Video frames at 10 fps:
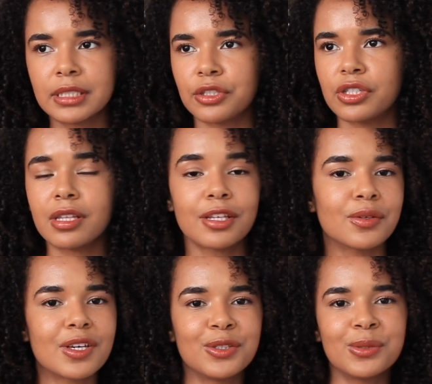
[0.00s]
There's nothing you
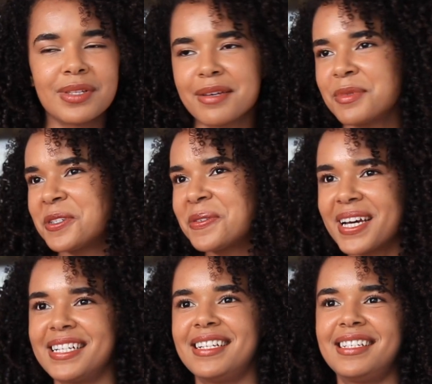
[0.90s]
can do with them. There's no
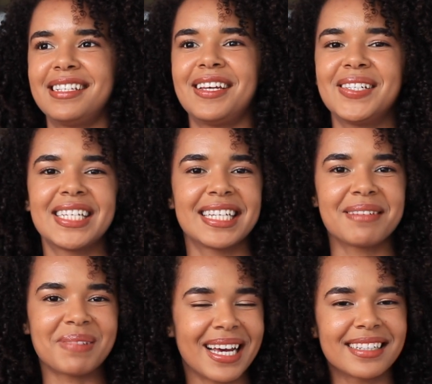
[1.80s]
edits that you can
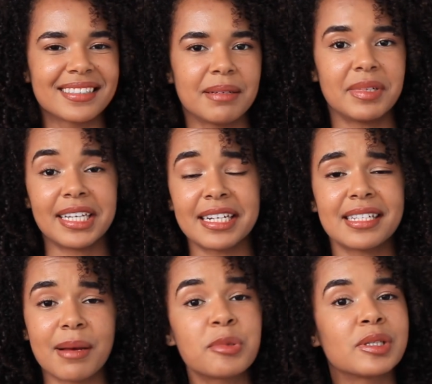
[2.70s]
apply on them. That is
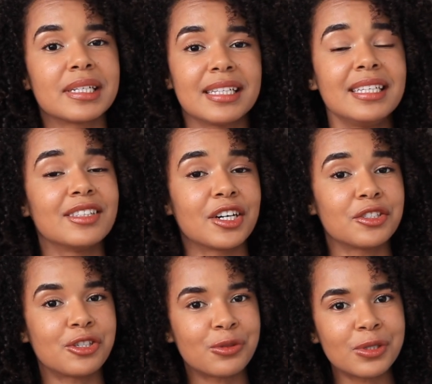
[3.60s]
absolutely not
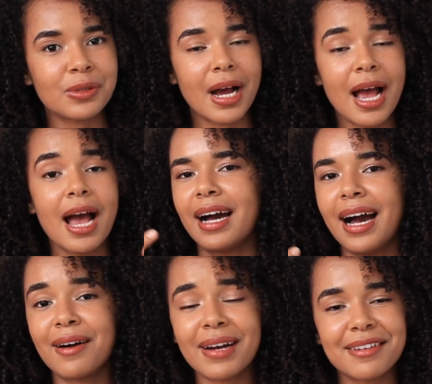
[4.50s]
true.
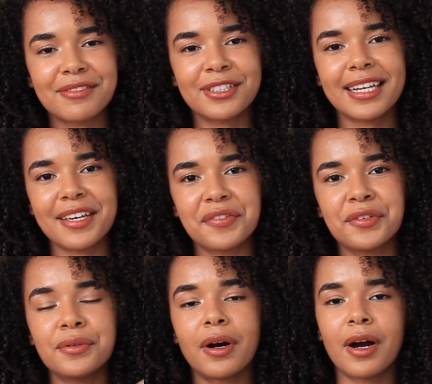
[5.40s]
However, if
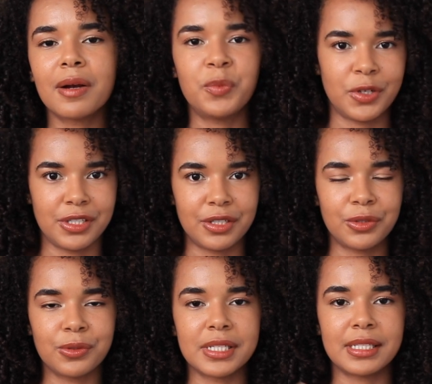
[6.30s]
you are a person
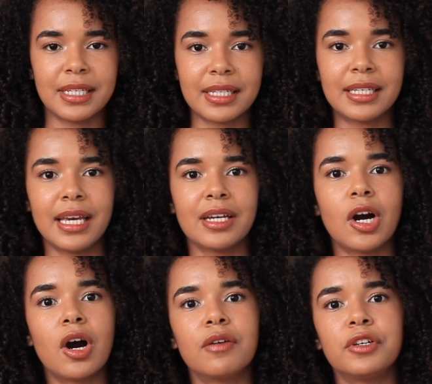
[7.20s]
who is thinking
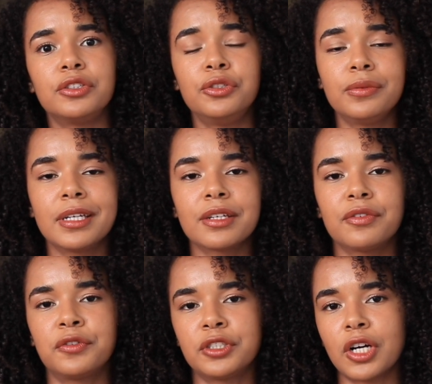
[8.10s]
of doing
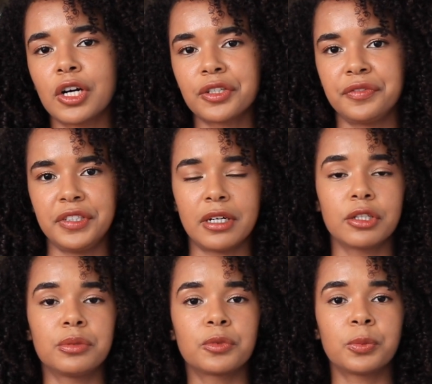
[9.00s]
photography on
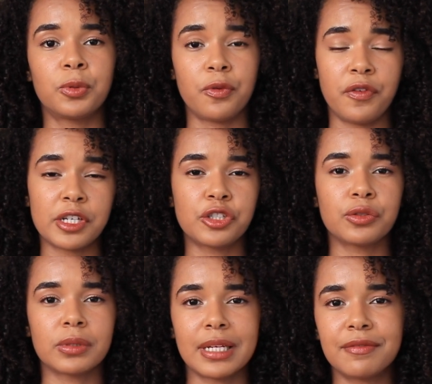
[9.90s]
a more
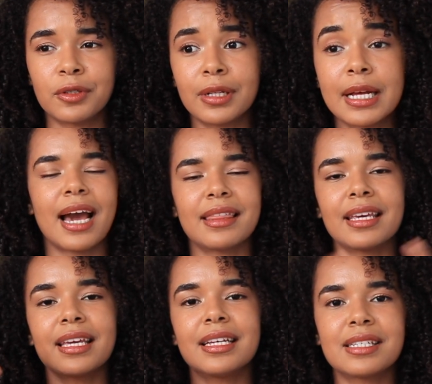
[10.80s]
professional level, I think
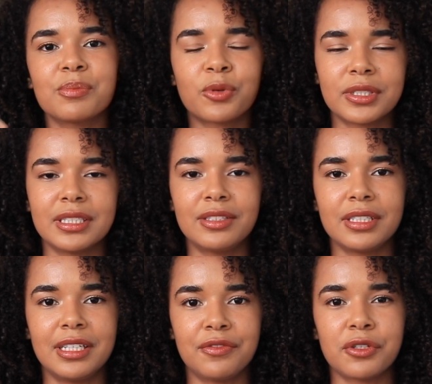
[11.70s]
it is important to
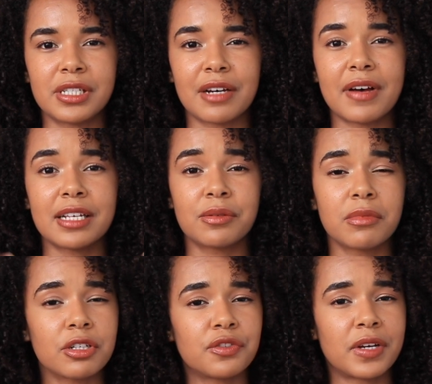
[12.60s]
give yourself as
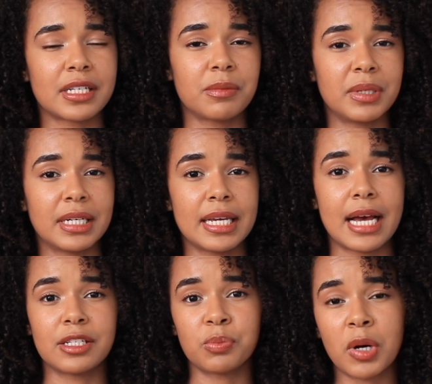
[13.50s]
much flexibility
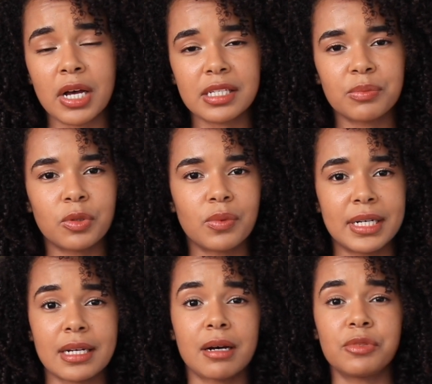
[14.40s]
as possible when
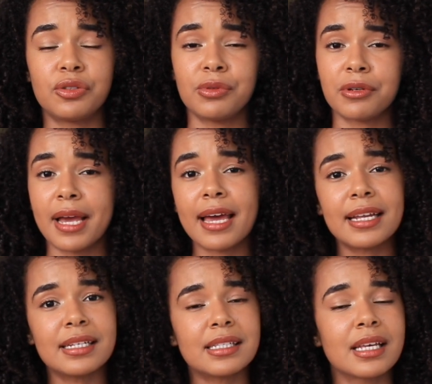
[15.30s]
it comes to your
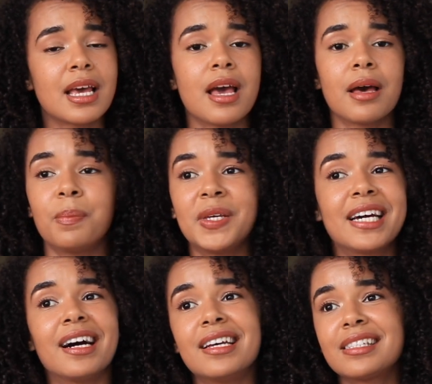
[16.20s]
edits,
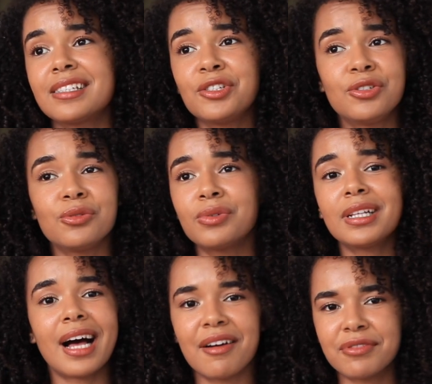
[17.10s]
because you will
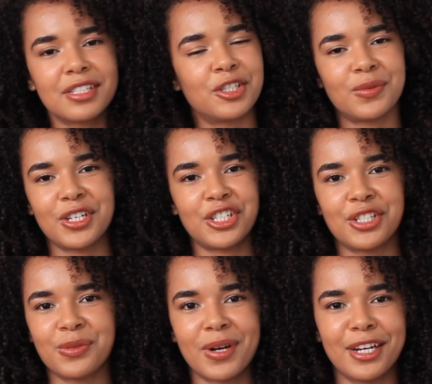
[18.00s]
have
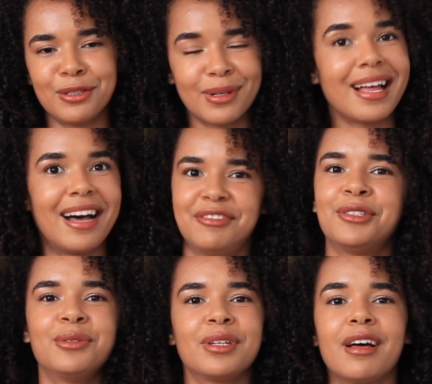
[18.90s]
situations where you will have to
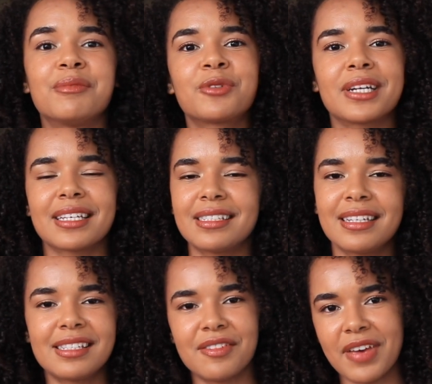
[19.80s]
do a lot more
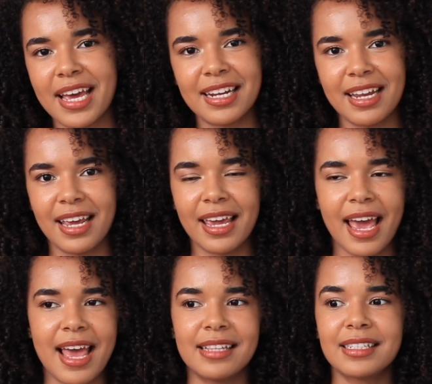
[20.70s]
extensive editing,
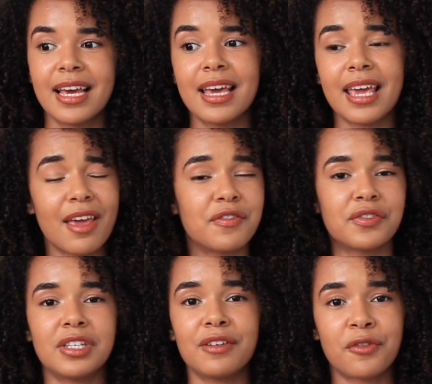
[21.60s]
and if
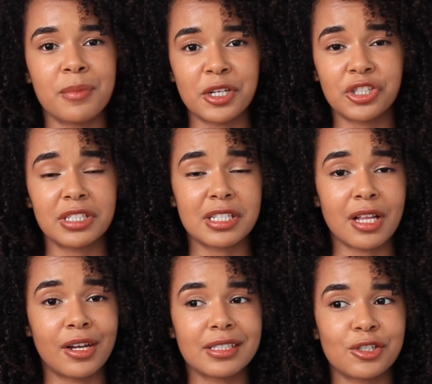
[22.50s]
the information is
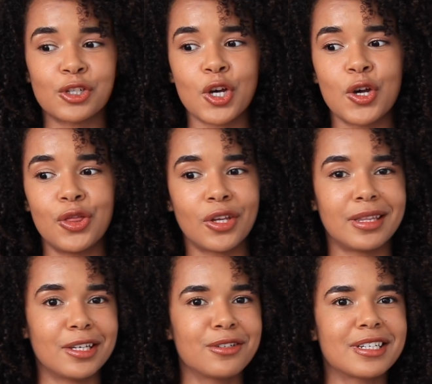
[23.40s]
lost, there's
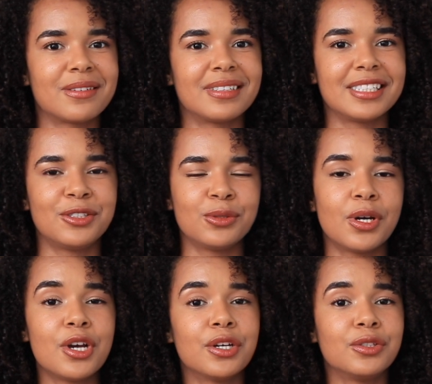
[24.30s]
nothing you can really do
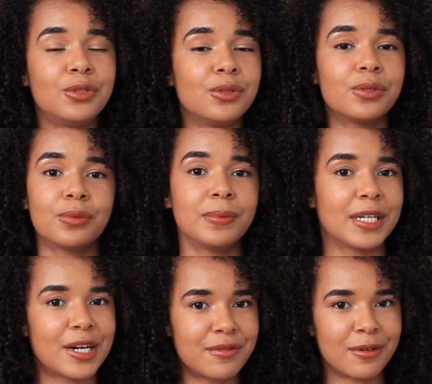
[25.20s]
to
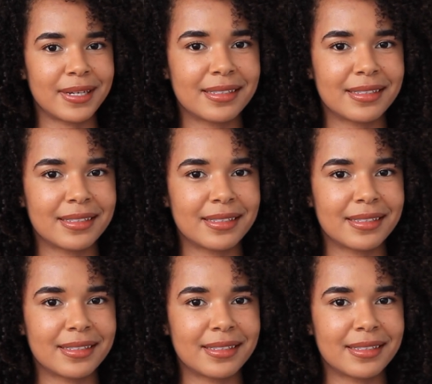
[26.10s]
recover it.